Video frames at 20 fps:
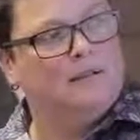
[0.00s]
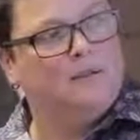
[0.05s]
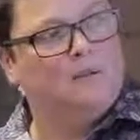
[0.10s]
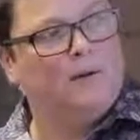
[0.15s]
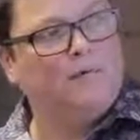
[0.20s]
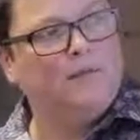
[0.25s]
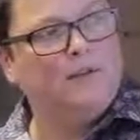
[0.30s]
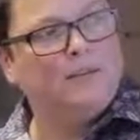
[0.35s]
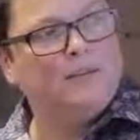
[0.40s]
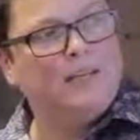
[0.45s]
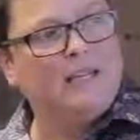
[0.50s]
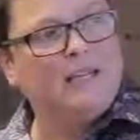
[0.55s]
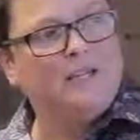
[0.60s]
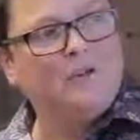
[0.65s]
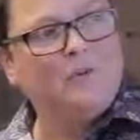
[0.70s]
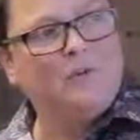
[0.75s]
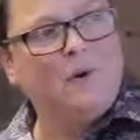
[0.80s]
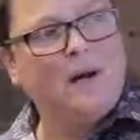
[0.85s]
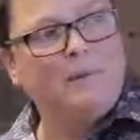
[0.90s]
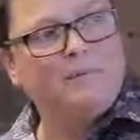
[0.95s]
When visiting
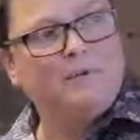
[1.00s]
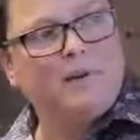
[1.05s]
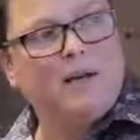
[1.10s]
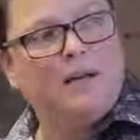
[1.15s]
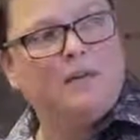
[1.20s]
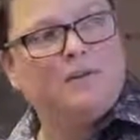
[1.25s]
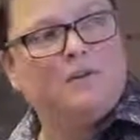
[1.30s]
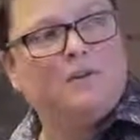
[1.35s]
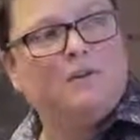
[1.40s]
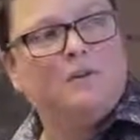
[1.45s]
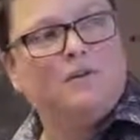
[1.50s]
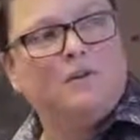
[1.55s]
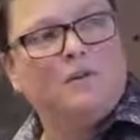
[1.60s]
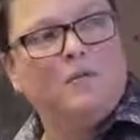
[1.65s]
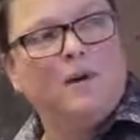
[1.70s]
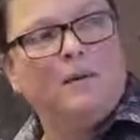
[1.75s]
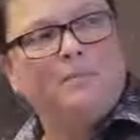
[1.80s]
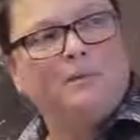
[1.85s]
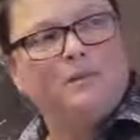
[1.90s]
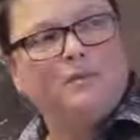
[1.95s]
new websites or using
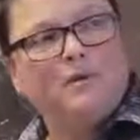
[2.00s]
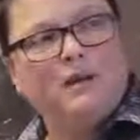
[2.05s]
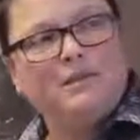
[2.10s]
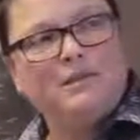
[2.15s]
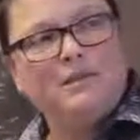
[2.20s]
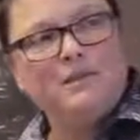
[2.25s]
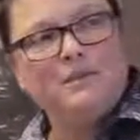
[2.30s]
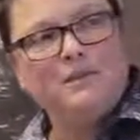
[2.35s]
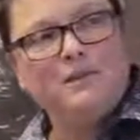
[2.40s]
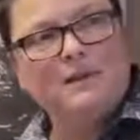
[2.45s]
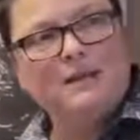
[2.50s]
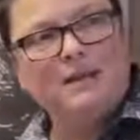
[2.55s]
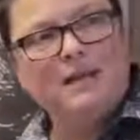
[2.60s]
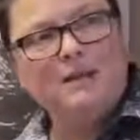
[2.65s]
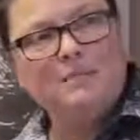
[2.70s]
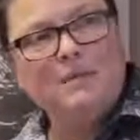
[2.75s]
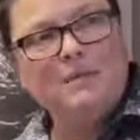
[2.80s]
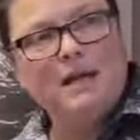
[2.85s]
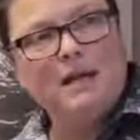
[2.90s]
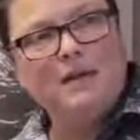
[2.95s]
web addresses within
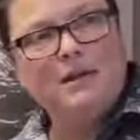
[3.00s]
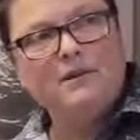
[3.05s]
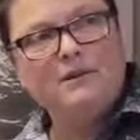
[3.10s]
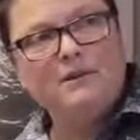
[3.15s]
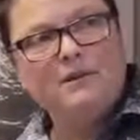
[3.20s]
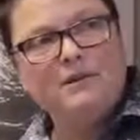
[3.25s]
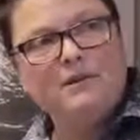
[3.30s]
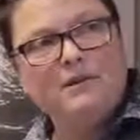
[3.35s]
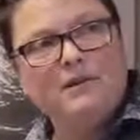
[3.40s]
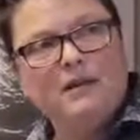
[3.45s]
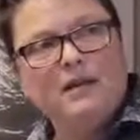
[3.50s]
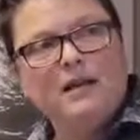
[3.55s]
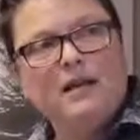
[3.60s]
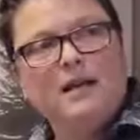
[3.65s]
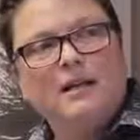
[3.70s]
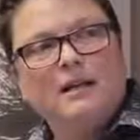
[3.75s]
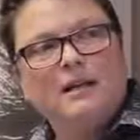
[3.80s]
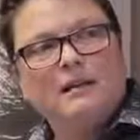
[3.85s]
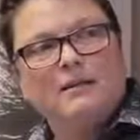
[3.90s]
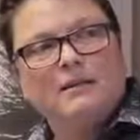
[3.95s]
emails,
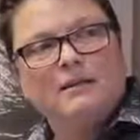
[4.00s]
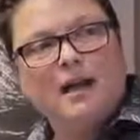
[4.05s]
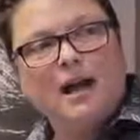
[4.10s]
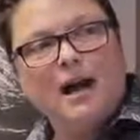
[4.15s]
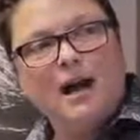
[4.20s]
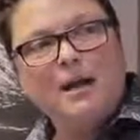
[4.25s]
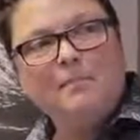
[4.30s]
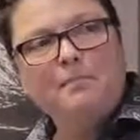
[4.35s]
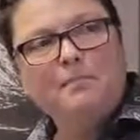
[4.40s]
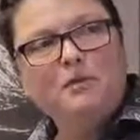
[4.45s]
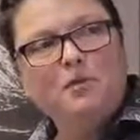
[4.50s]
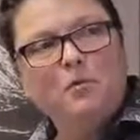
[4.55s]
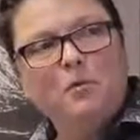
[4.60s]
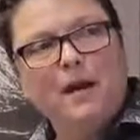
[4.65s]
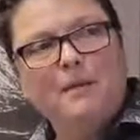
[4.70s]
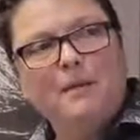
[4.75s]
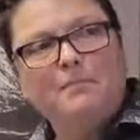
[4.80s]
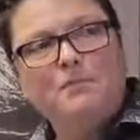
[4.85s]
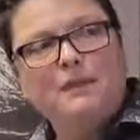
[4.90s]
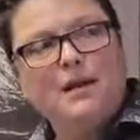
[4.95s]
type the
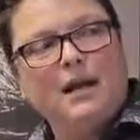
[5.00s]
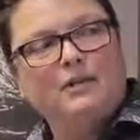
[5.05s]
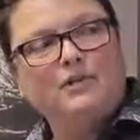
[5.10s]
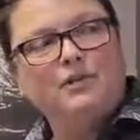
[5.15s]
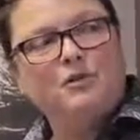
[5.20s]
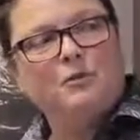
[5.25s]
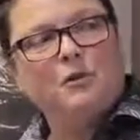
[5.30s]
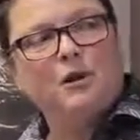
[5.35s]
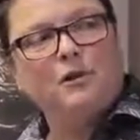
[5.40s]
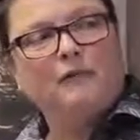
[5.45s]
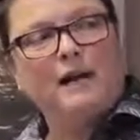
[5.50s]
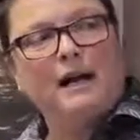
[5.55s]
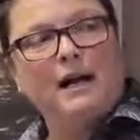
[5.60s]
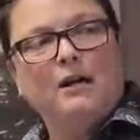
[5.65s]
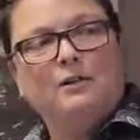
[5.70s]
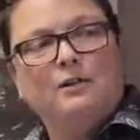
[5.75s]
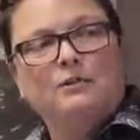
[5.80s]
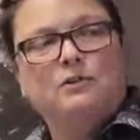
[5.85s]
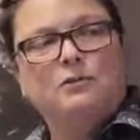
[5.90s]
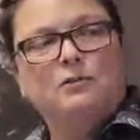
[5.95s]
website's
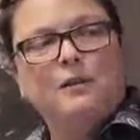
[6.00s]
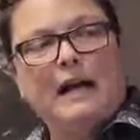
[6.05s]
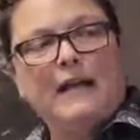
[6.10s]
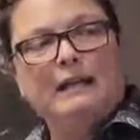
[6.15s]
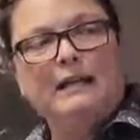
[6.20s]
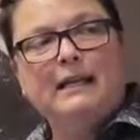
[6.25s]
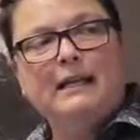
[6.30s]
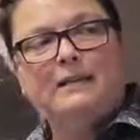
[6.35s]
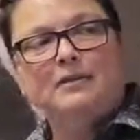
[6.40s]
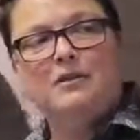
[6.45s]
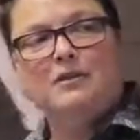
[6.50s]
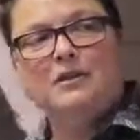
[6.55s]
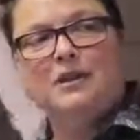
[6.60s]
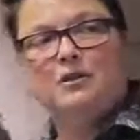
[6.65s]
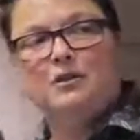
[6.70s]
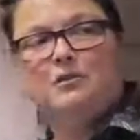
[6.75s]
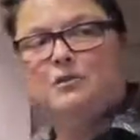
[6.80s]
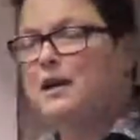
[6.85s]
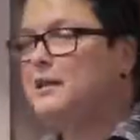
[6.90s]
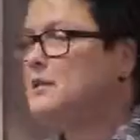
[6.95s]
URL directly into the
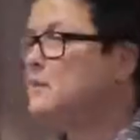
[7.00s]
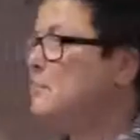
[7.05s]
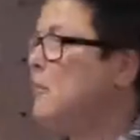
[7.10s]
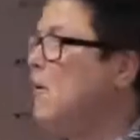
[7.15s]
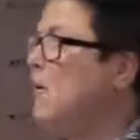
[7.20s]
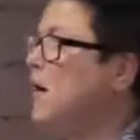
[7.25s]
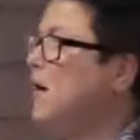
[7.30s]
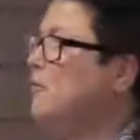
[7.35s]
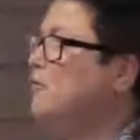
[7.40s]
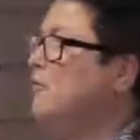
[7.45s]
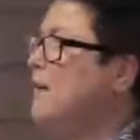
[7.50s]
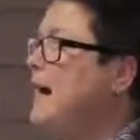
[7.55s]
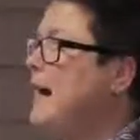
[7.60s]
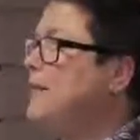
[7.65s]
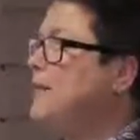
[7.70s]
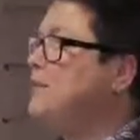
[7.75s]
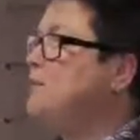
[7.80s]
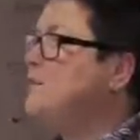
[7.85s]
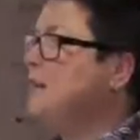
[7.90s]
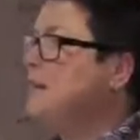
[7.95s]
address bar
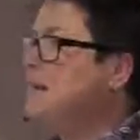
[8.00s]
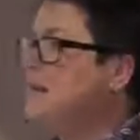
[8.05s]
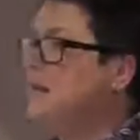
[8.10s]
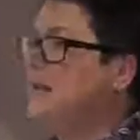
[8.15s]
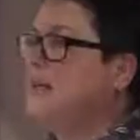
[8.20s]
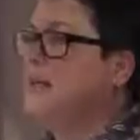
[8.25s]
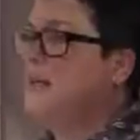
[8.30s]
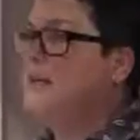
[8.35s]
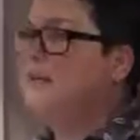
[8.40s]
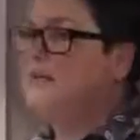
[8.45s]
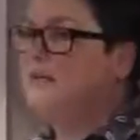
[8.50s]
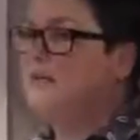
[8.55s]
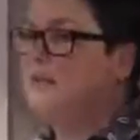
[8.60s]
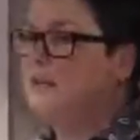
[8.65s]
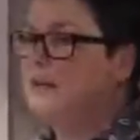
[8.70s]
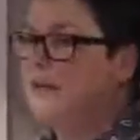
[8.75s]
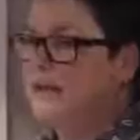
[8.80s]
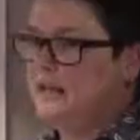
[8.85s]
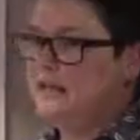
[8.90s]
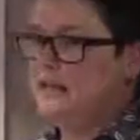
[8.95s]
rather than clicking on the
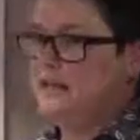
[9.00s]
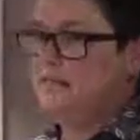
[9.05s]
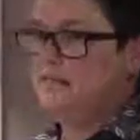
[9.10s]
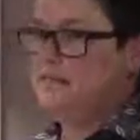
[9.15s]
link.